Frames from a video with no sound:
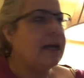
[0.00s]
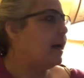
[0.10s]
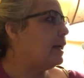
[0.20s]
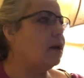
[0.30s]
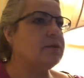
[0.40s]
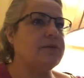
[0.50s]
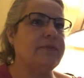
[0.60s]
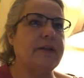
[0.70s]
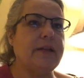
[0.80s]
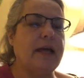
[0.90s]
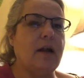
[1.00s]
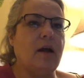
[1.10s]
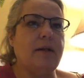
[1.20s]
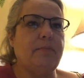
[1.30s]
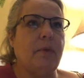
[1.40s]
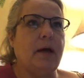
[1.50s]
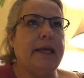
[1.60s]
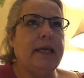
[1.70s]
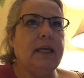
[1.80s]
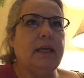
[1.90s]
I also found that on
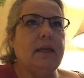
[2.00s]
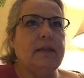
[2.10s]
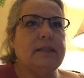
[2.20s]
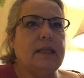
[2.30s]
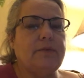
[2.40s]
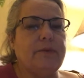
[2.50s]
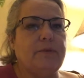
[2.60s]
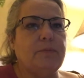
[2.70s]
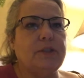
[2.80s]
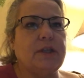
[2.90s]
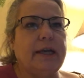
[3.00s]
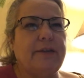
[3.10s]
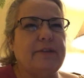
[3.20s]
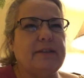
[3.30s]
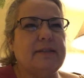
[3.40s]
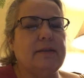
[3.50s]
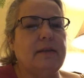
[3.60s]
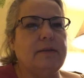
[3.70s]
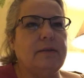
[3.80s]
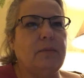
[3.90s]
my telephone, which I have
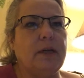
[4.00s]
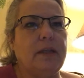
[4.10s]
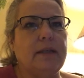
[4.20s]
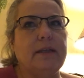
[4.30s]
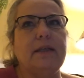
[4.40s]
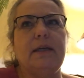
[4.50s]
one of the